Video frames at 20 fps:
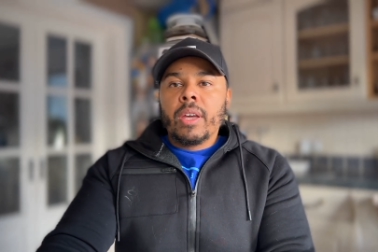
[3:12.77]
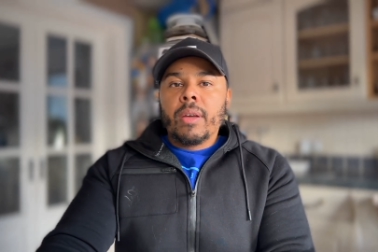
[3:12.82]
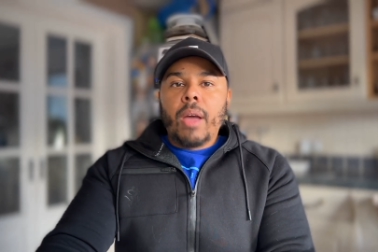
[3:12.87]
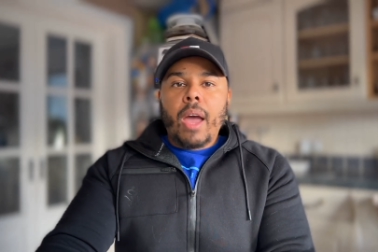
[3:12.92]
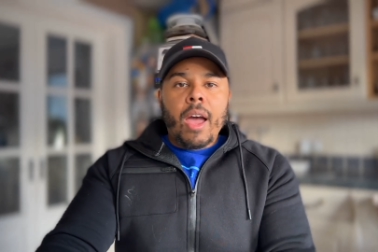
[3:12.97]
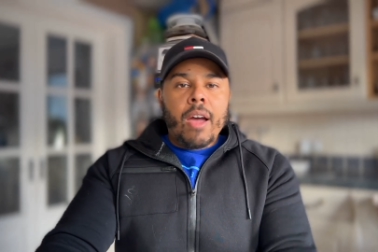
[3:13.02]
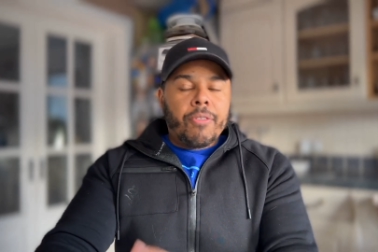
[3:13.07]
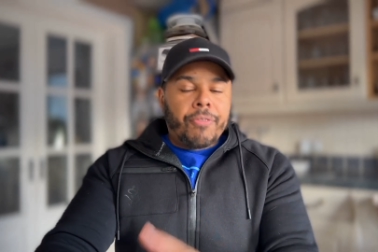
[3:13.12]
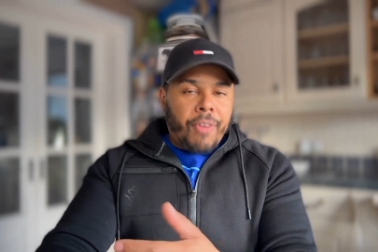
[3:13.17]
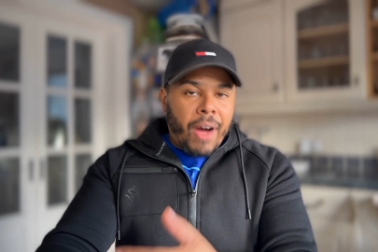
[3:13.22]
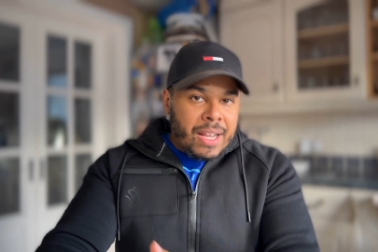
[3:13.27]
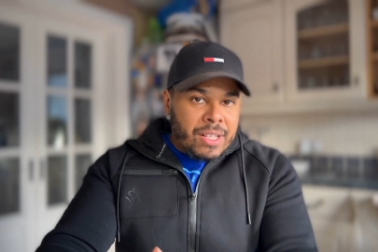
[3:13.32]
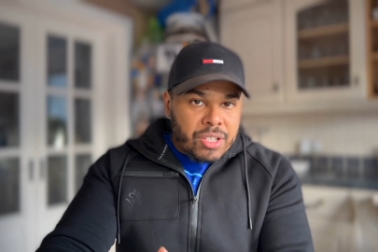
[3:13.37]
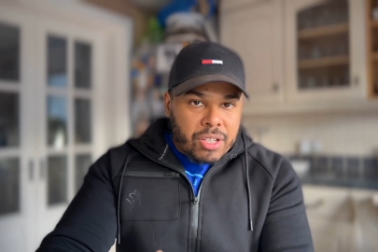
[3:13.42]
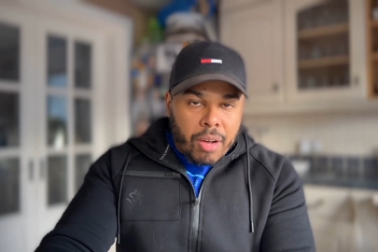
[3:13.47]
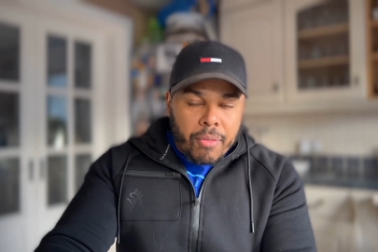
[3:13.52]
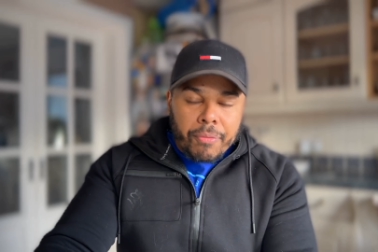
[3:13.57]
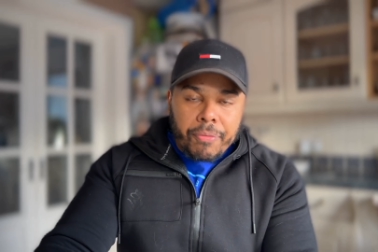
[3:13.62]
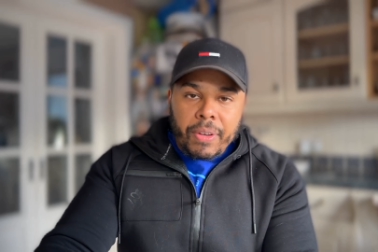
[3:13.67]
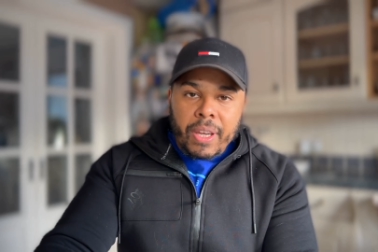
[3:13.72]
uh, find
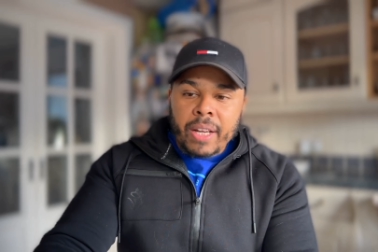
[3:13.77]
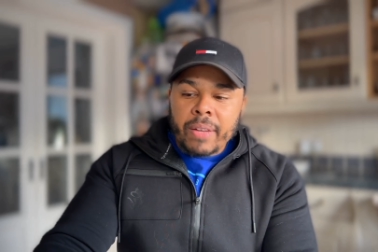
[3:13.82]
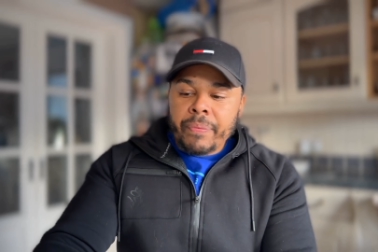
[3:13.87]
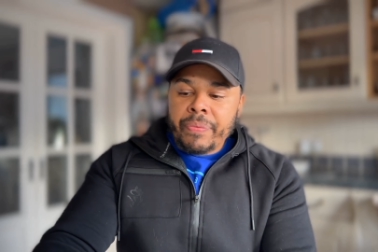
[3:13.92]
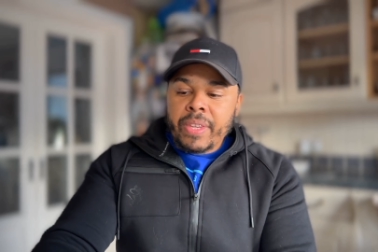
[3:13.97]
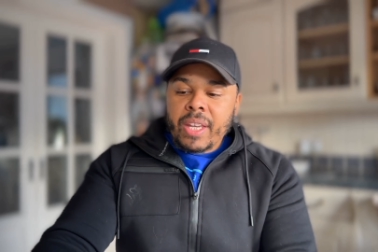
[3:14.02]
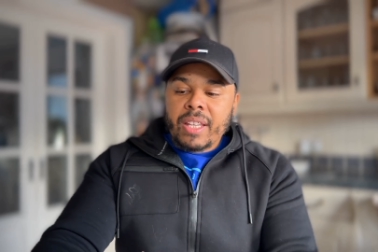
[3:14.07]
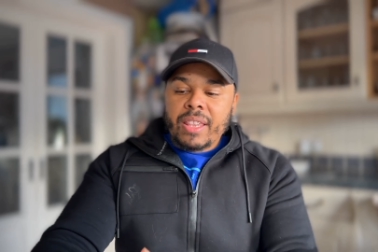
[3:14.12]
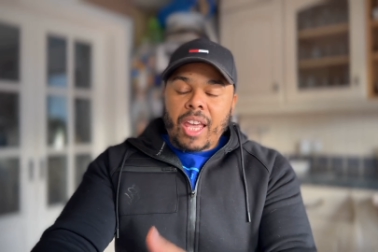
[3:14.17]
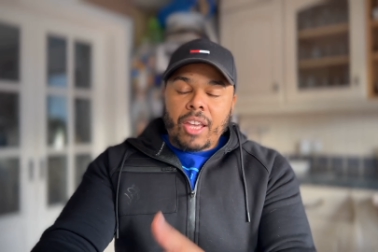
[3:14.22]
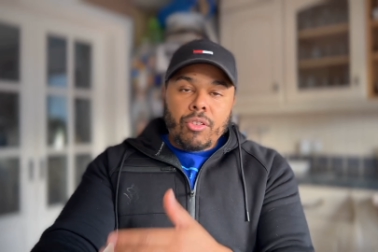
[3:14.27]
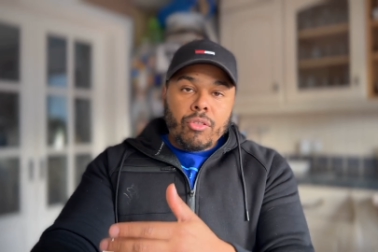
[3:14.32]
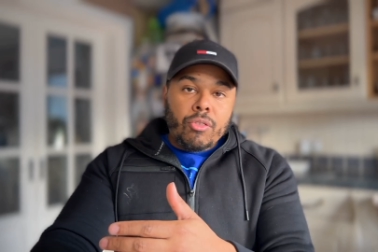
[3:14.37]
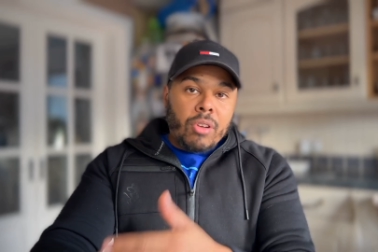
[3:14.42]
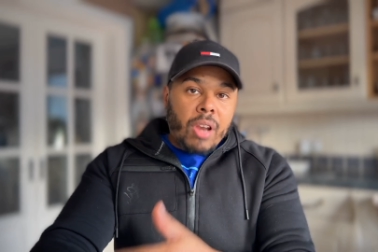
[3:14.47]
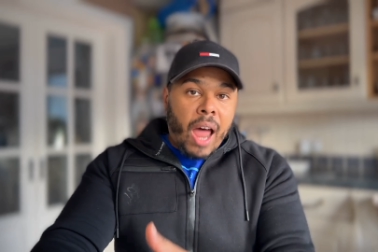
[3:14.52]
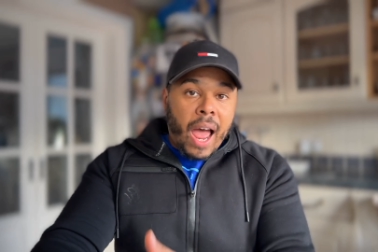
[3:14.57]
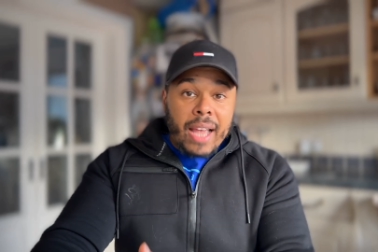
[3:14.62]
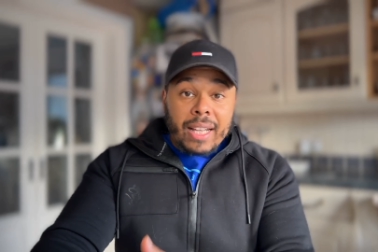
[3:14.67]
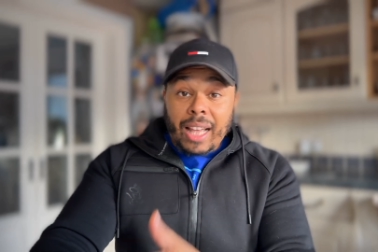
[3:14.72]
something that you
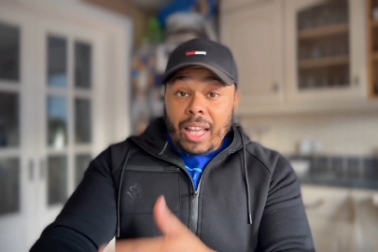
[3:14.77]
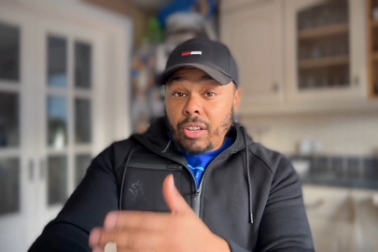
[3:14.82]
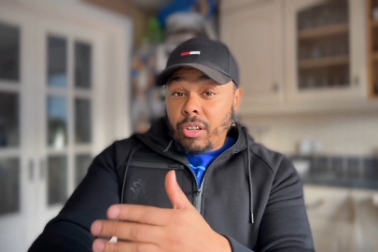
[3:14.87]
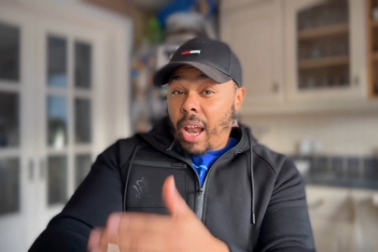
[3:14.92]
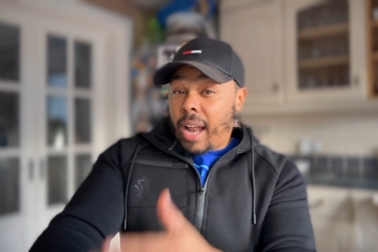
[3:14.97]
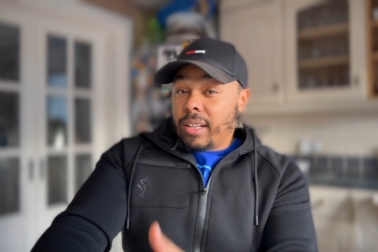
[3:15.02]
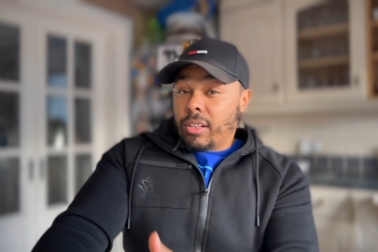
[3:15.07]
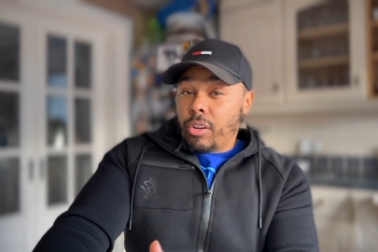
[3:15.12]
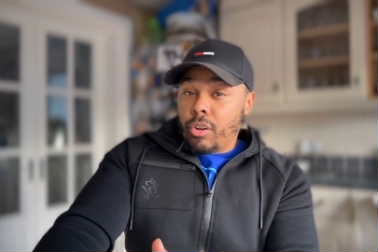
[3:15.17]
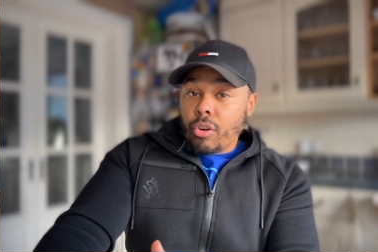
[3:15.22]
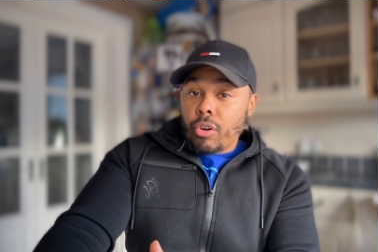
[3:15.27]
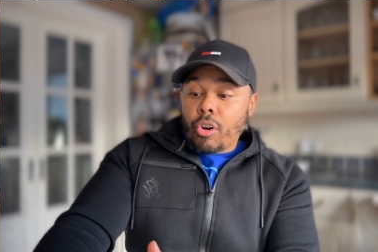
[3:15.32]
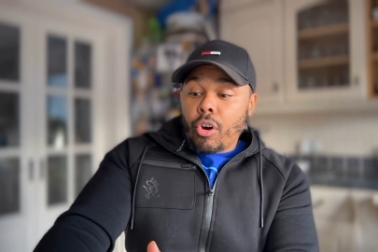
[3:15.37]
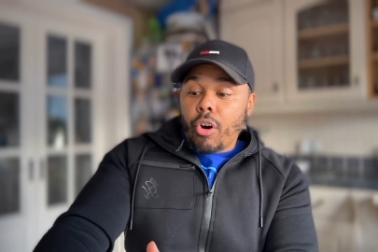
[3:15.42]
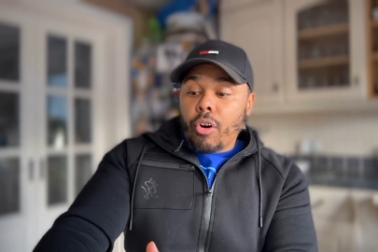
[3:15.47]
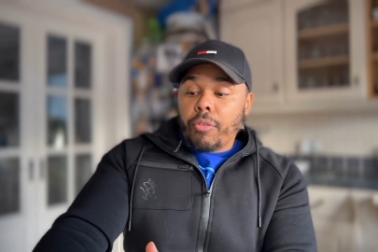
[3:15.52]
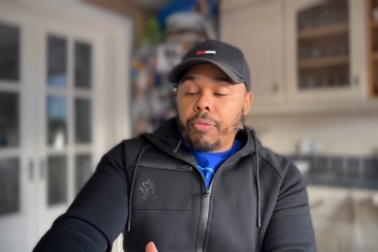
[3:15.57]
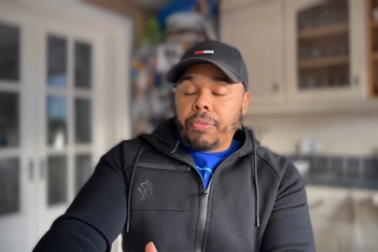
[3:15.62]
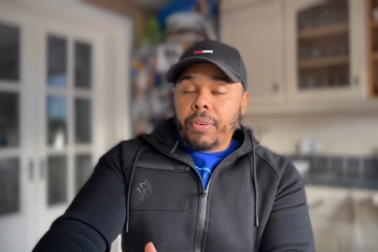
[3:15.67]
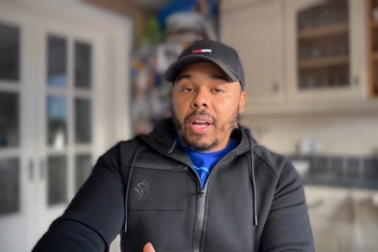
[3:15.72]
like that you like the look
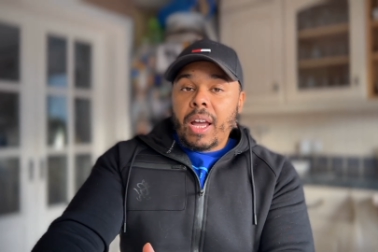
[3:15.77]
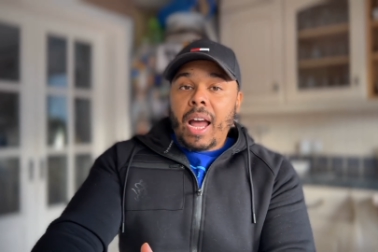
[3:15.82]
of